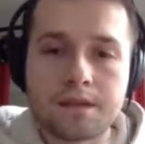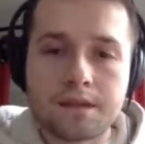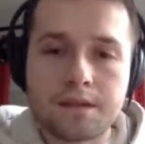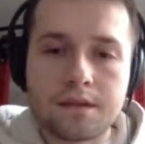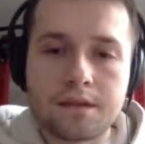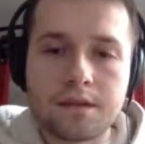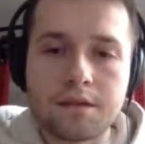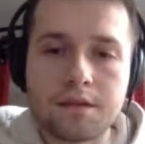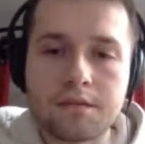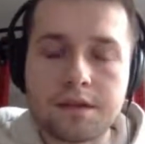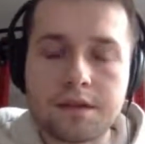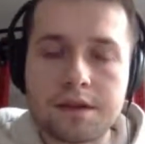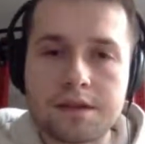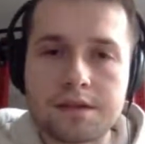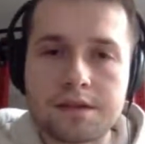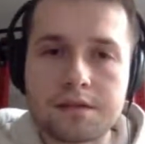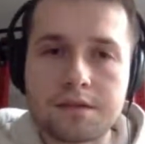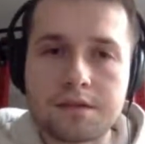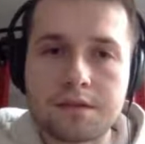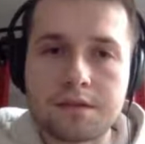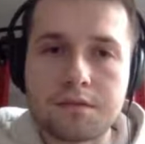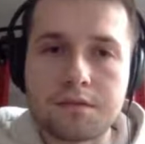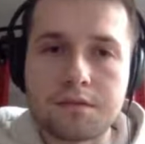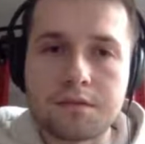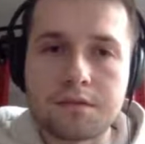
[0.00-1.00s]
Okay,
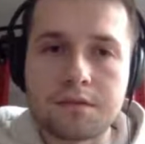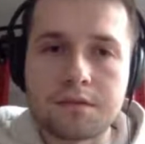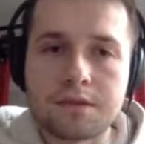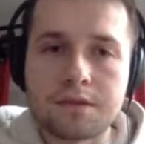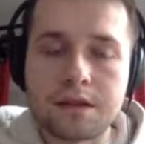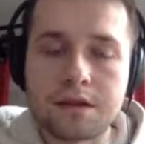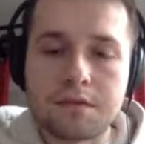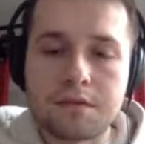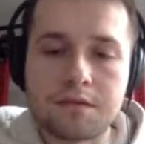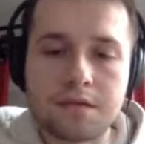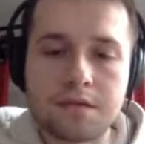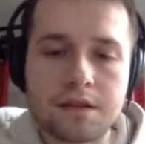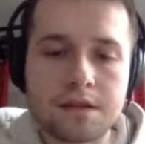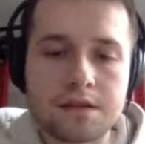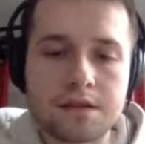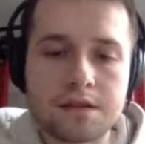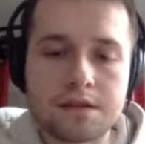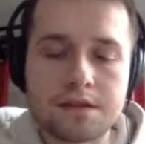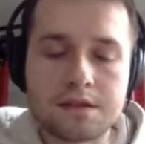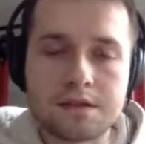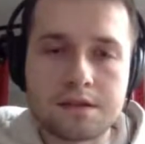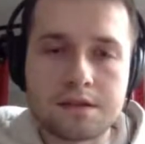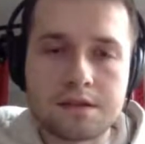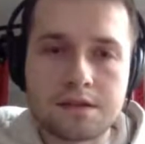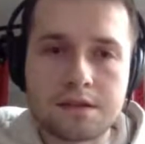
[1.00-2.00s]
so now let's
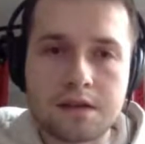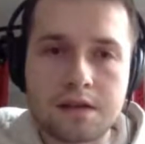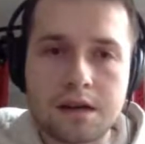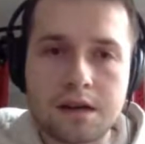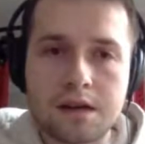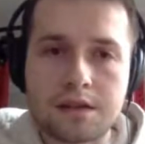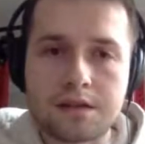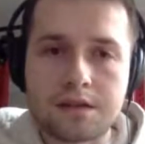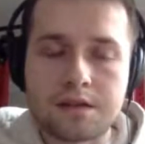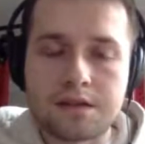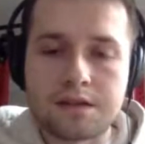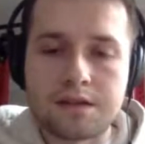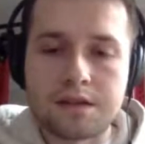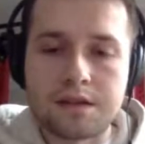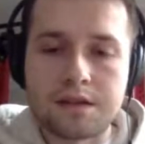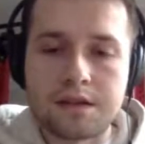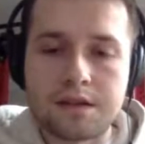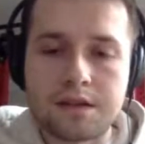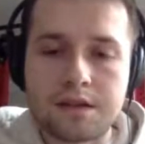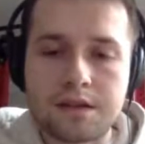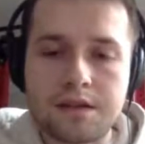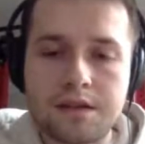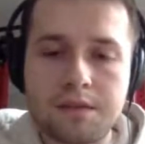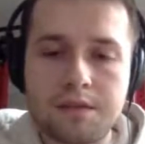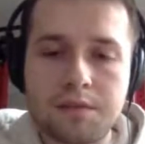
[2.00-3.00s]
start
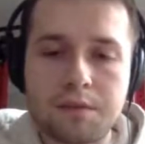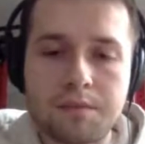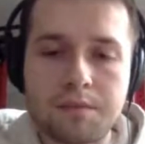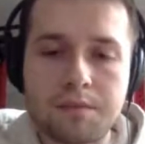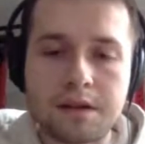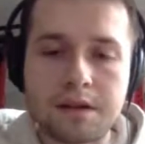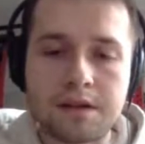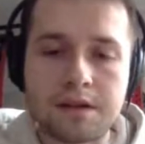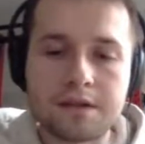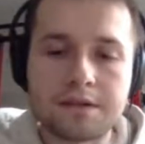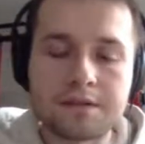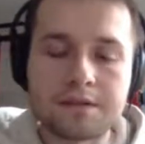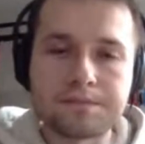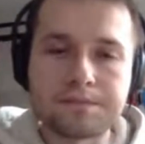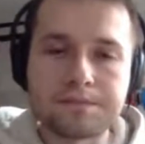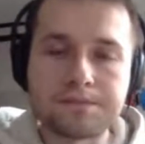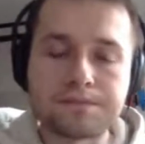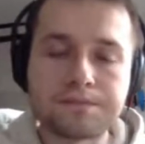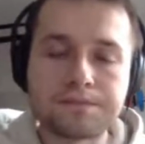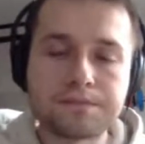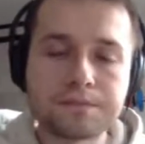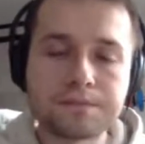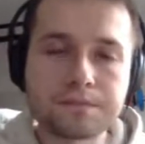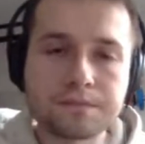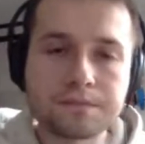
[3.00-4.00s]
the demo part.
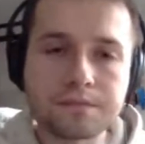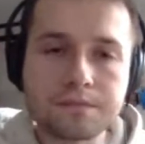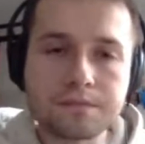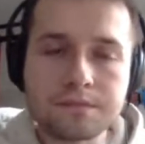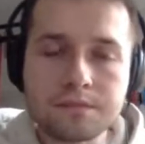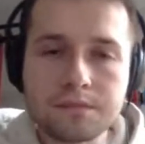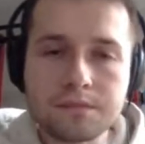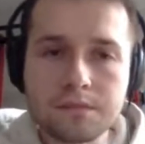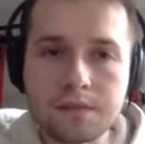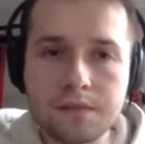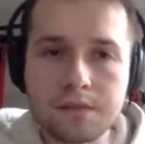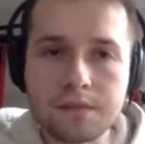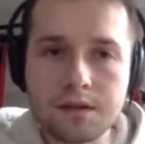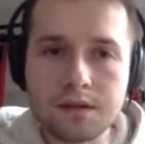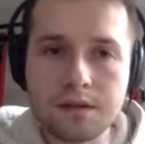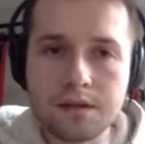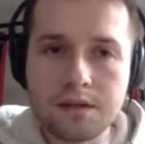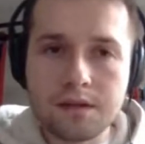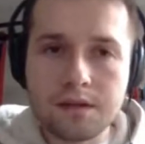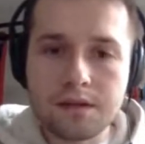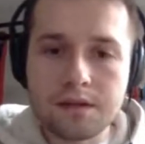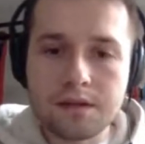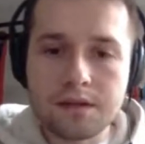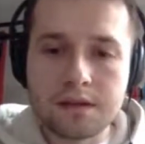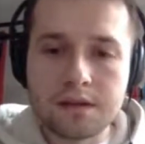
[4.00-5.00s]

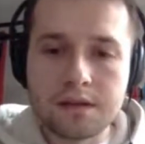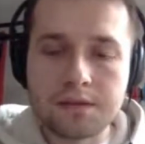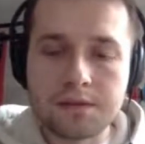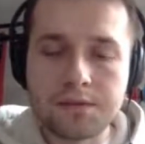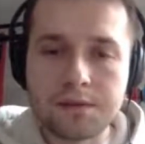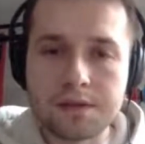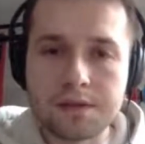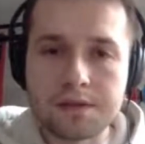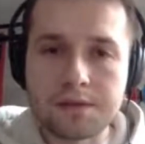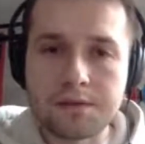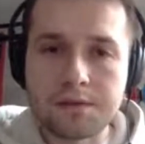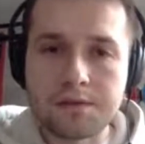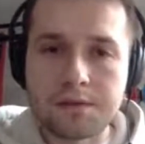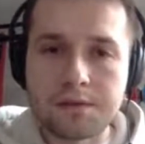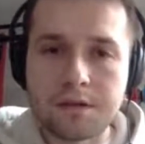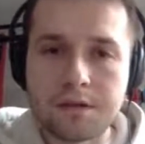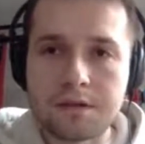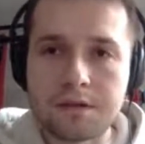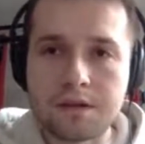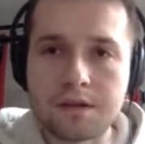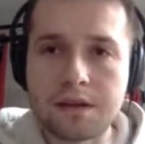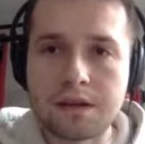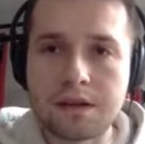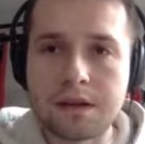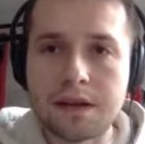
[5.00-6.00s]
Uh, first of
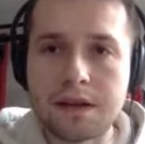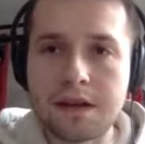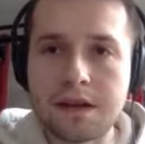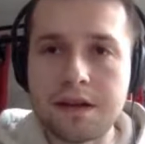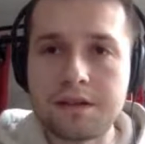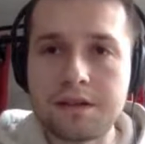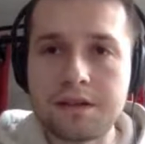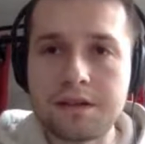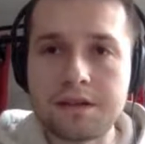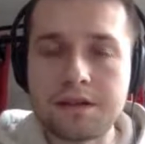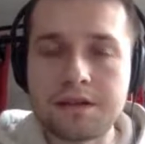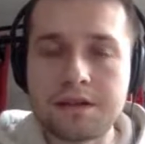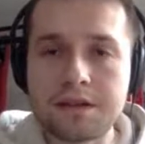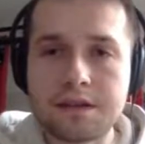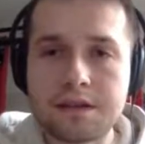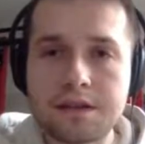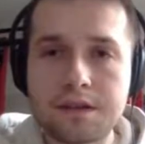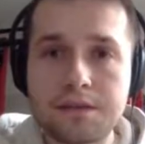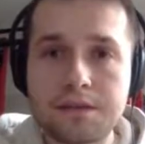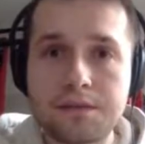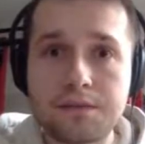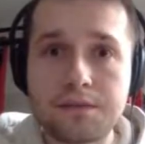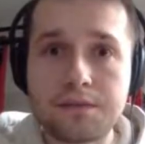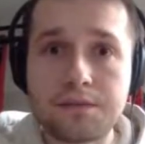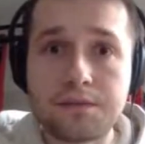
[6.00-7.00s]
all, I need
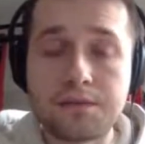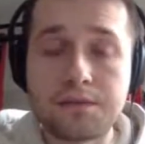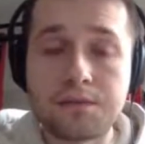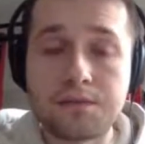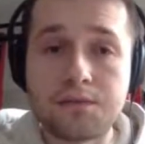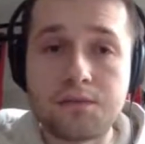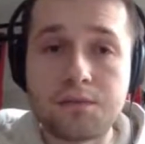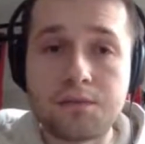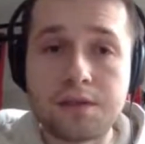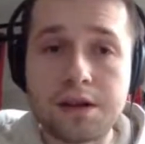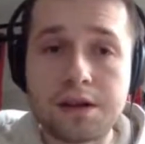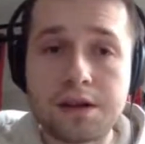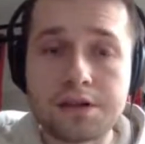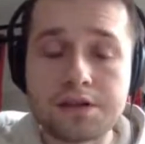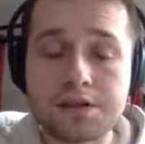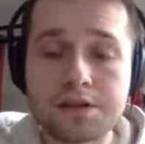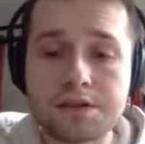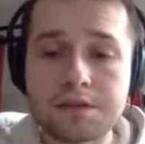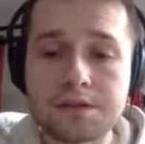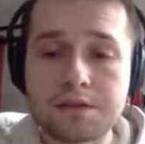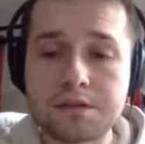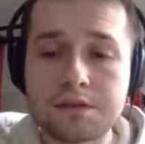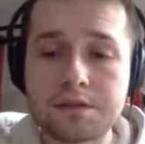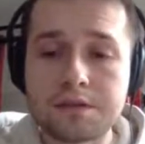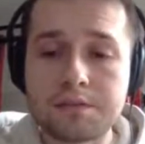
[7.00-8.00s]
a
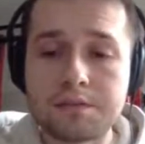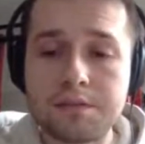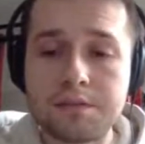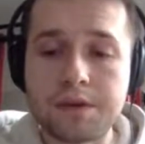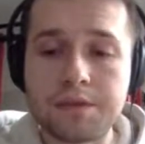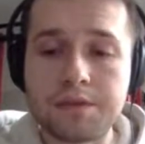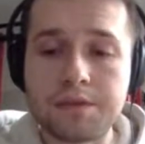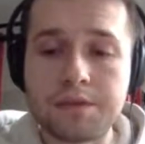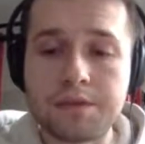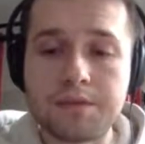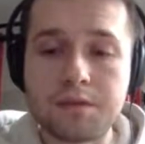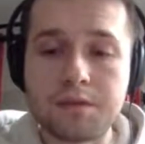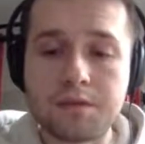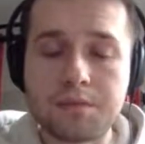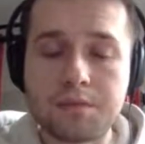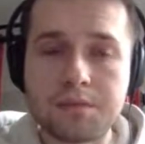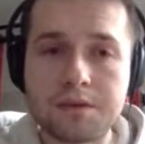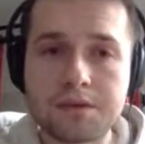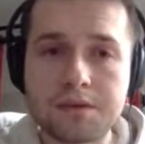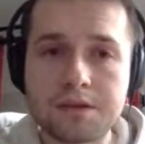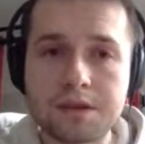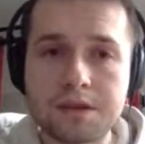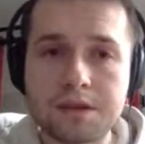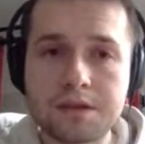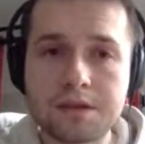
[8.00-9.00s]
fresh Bigflow
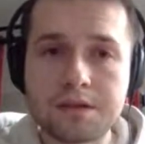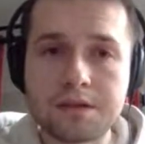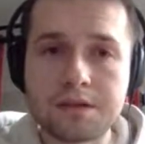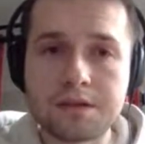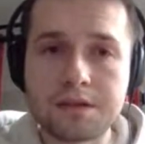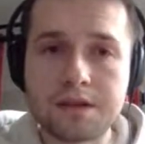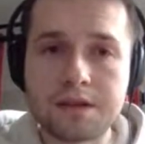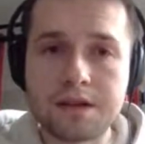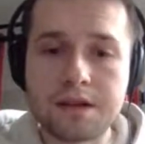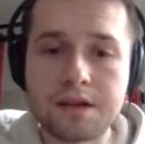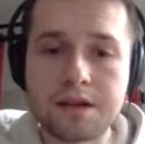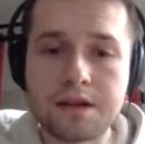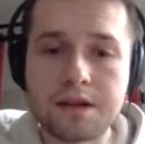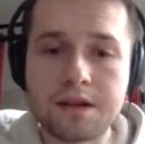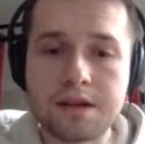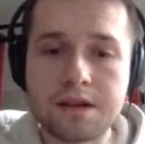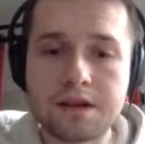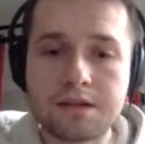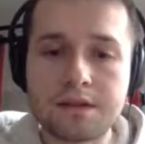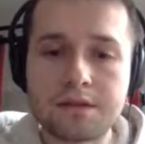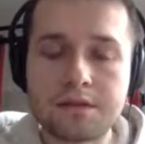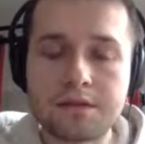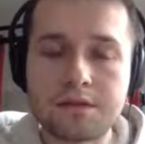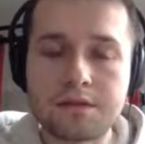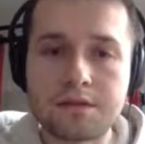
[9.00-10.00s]
project
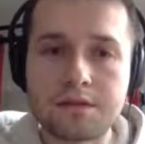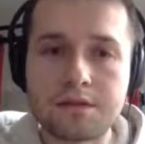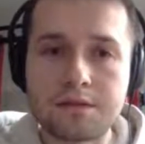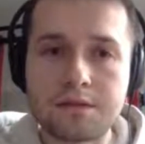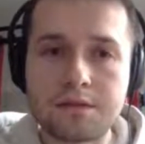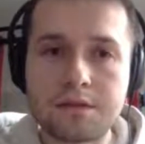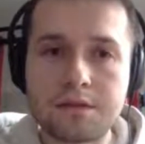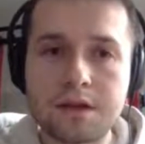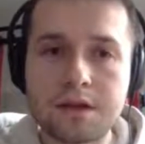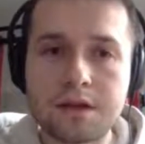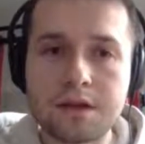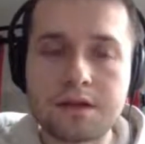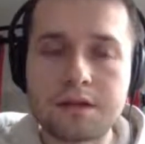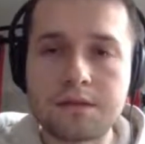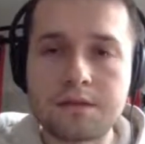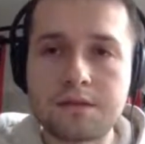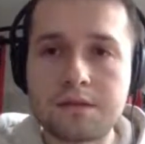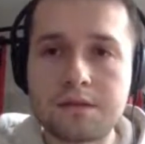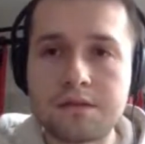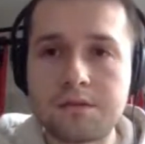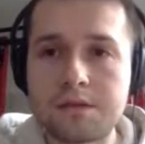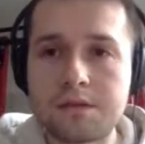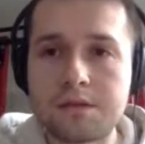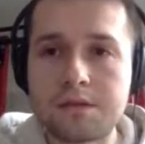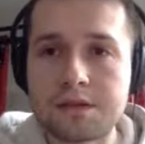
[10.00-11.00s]
and to do that,
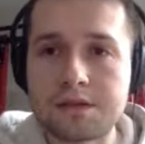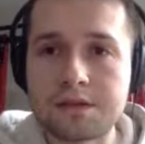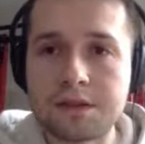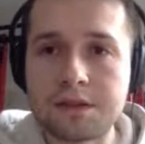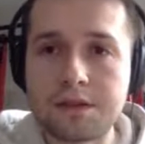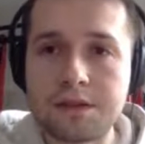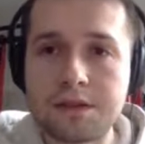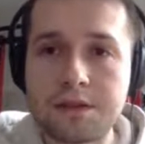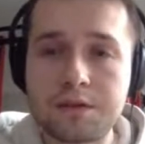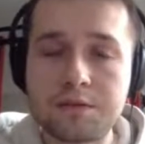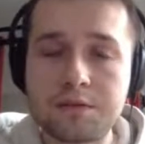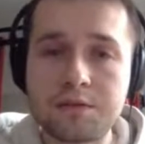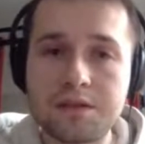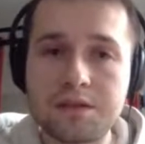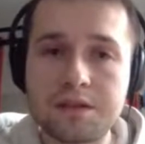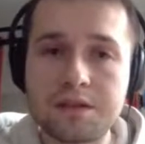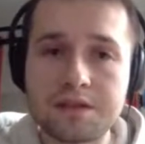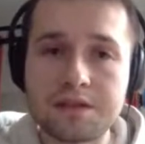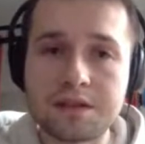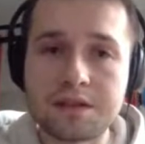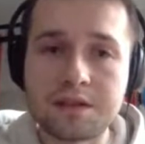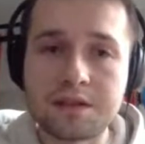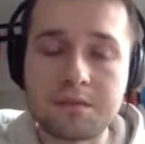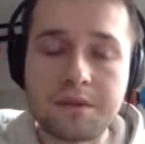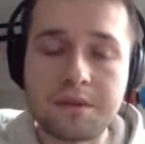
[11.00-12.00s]
first I need to
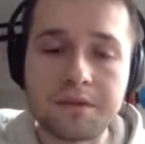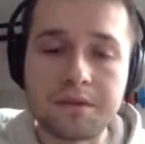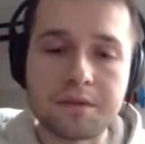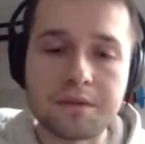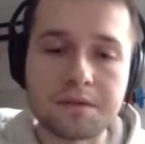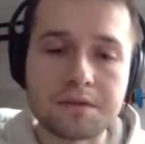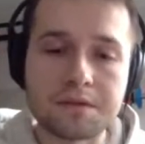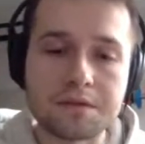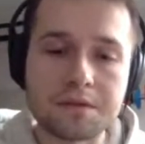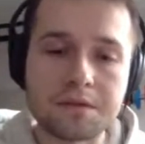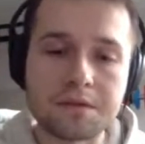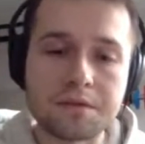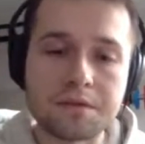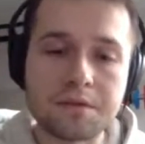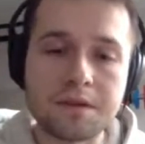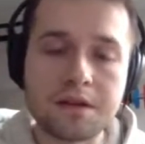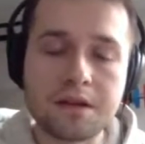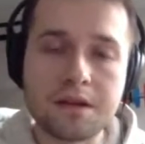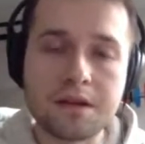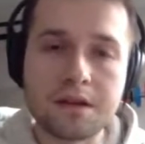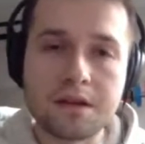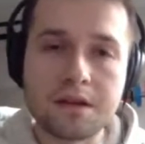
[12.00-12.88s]
install Bigflow. So